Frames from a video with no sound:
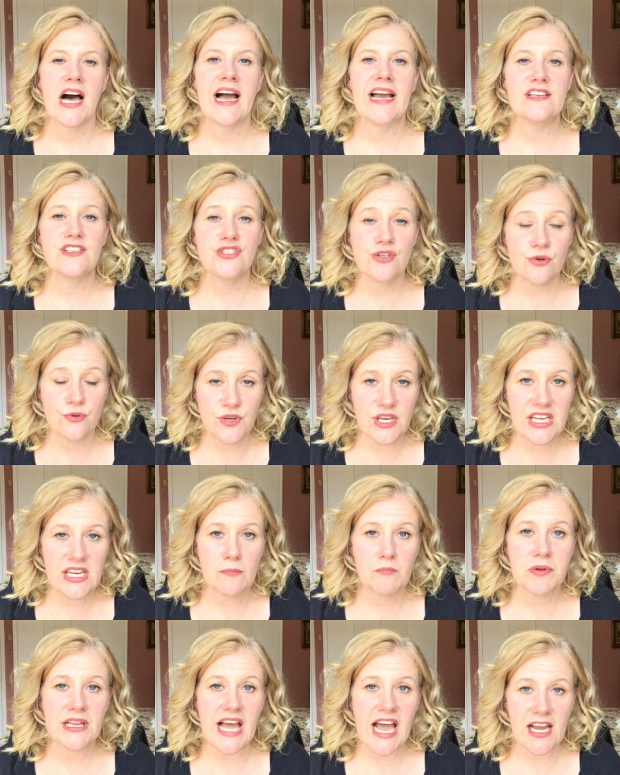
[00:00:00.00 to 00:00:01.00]
I do
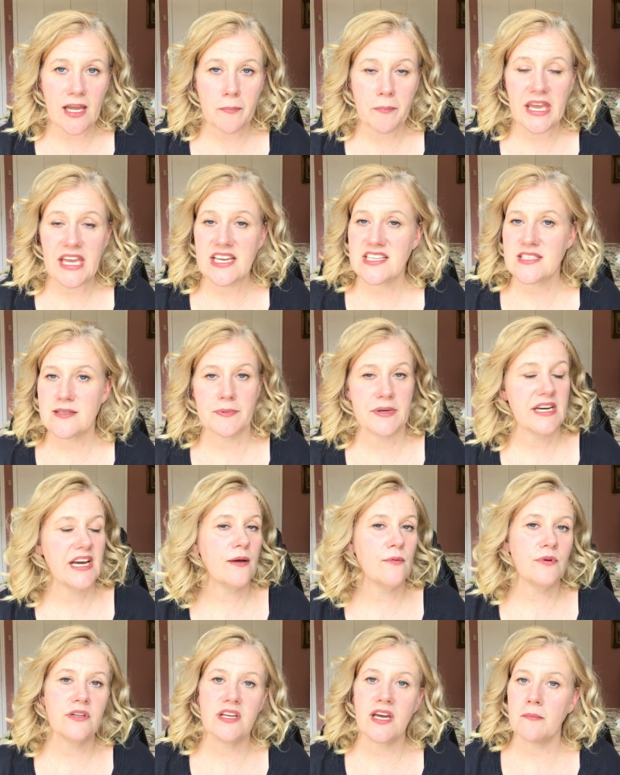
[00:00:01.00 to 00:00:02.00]
need black pants, but
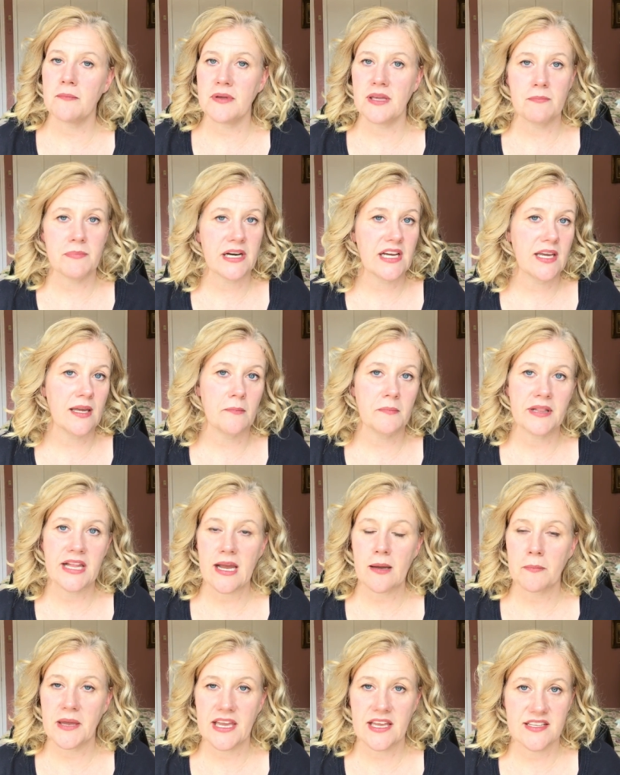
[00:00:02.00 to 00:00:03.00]
I will not be buying
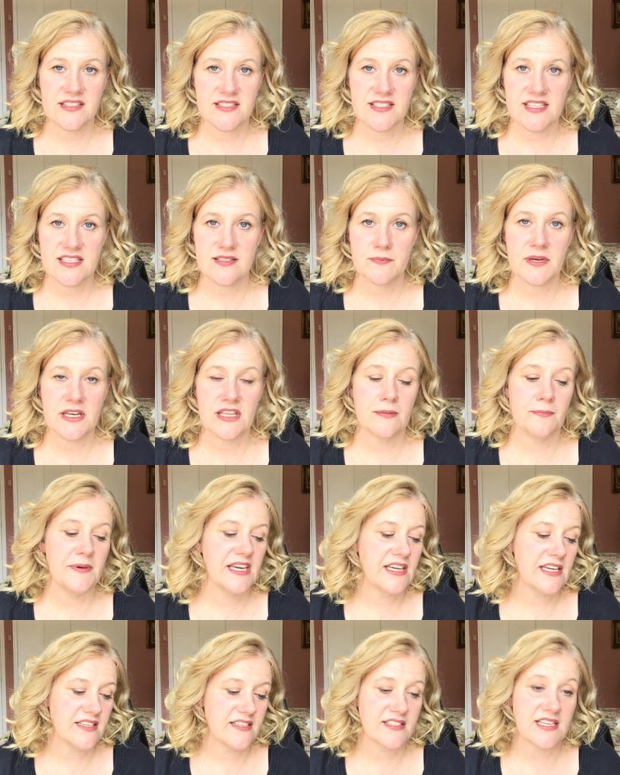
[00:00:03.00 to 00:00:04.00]
black pants this month
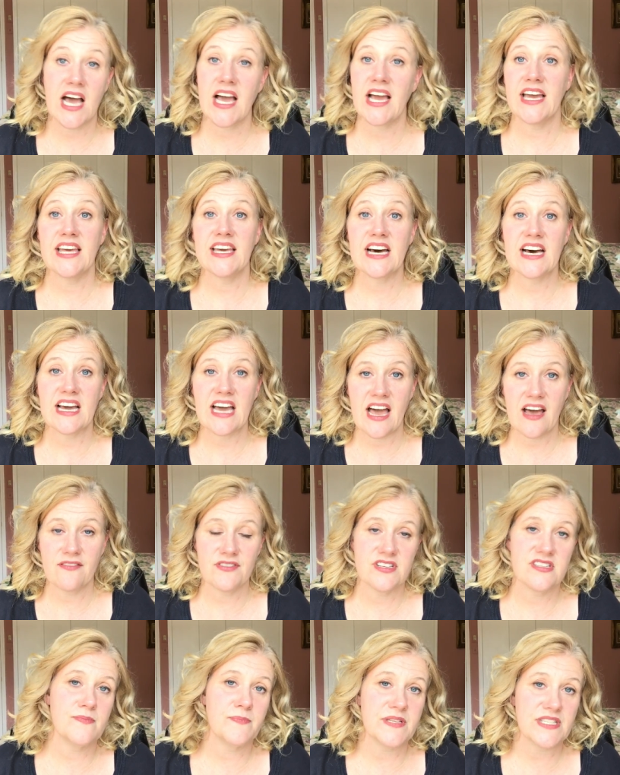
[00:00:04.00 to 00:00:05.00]
because I have
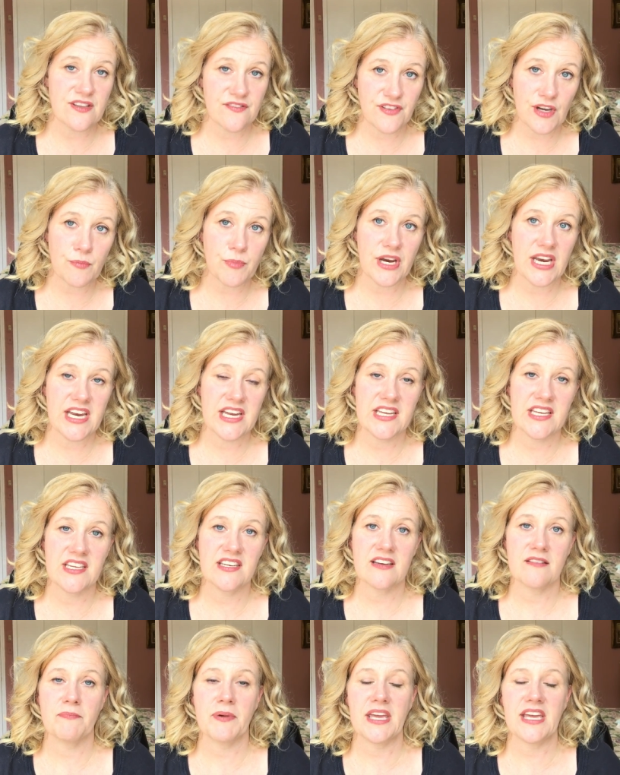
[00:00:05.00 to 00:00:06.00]
a specific
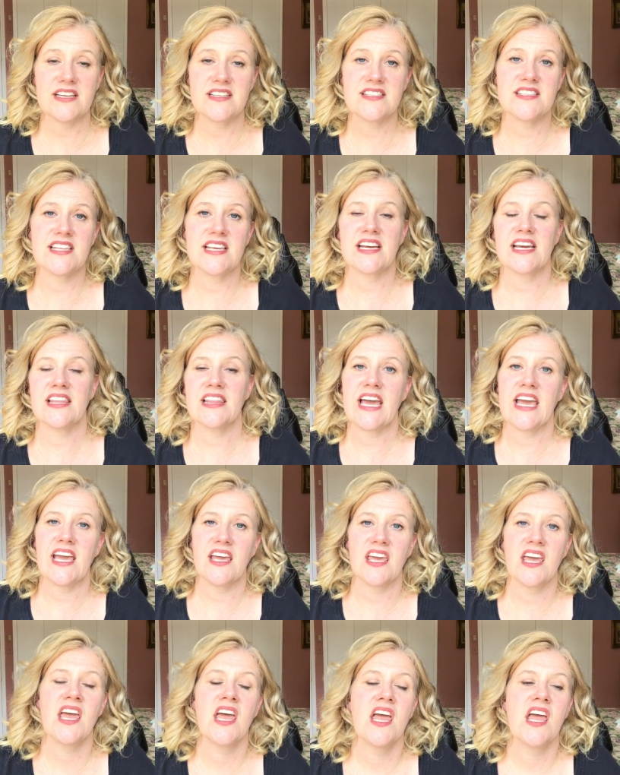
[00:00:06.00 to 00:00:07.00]
brand of pants that I
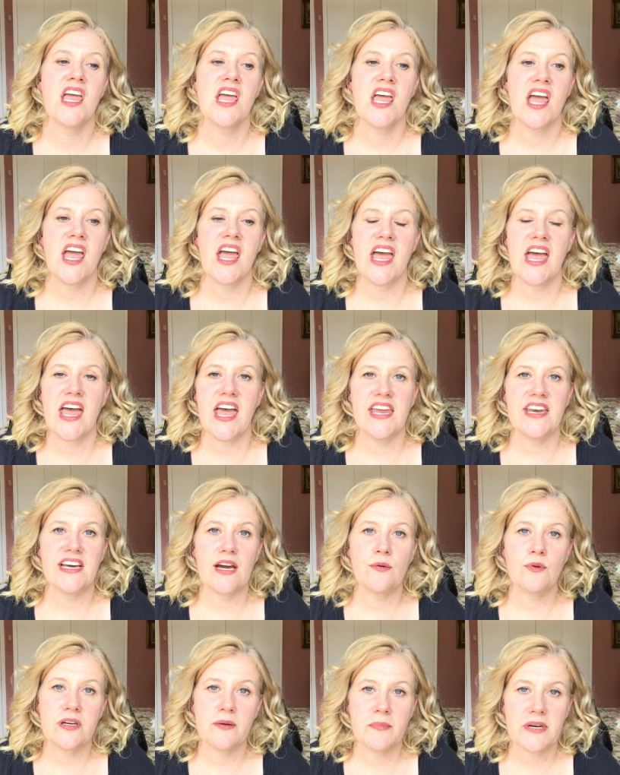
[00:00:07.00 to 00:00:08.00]
like, and
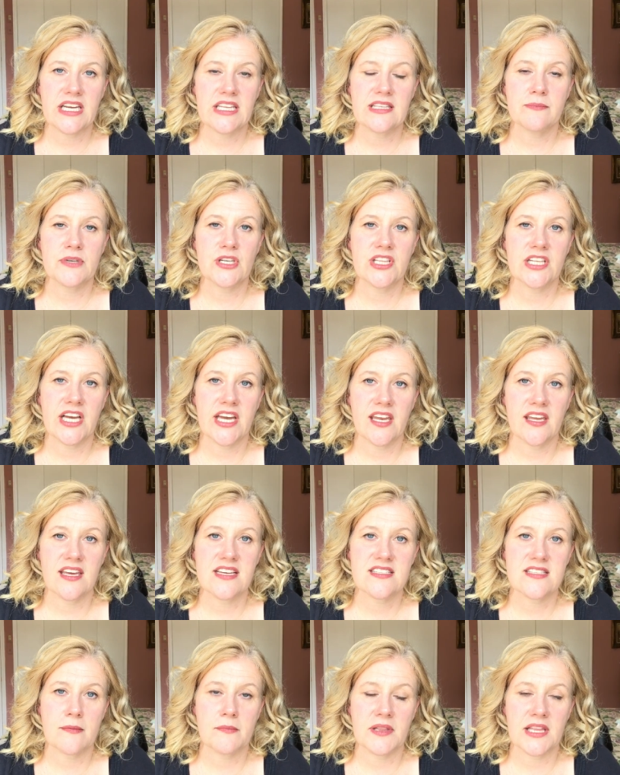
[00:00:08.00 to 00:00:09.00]
I want to buy them online
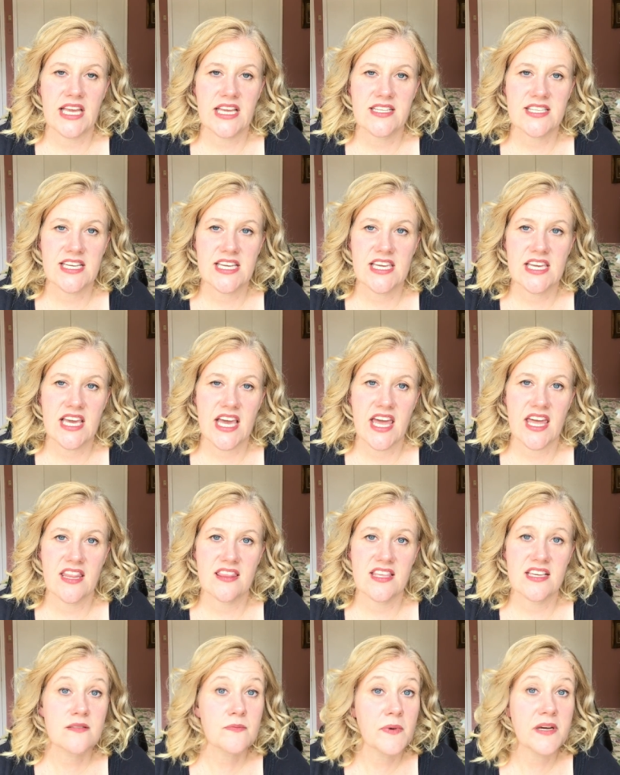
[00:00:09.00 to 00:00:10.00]
because I'm lazy, and
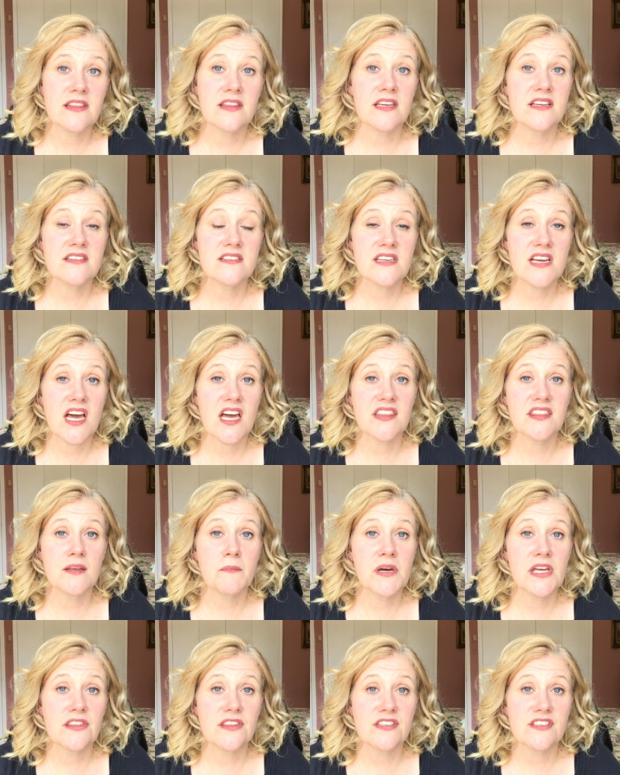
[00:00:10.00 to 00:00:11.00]
this month is not the
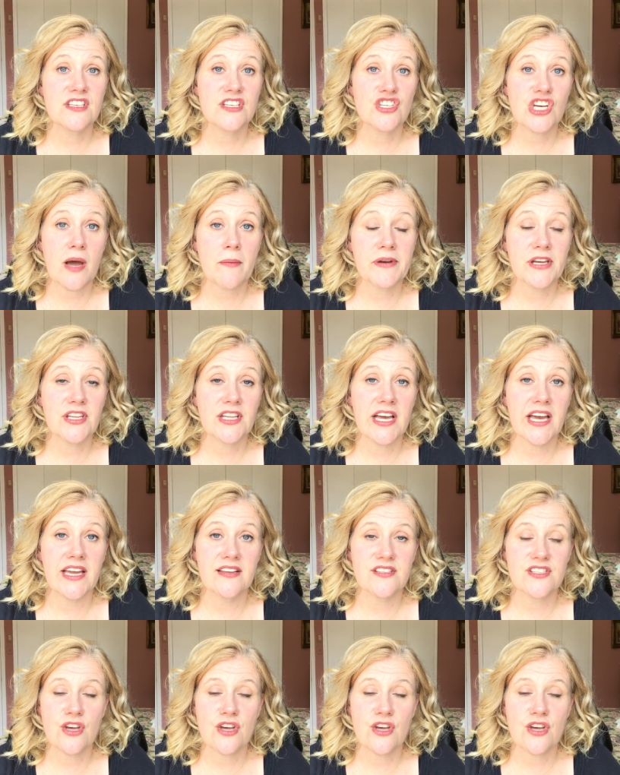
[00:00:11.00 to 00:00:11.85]
month to shop online.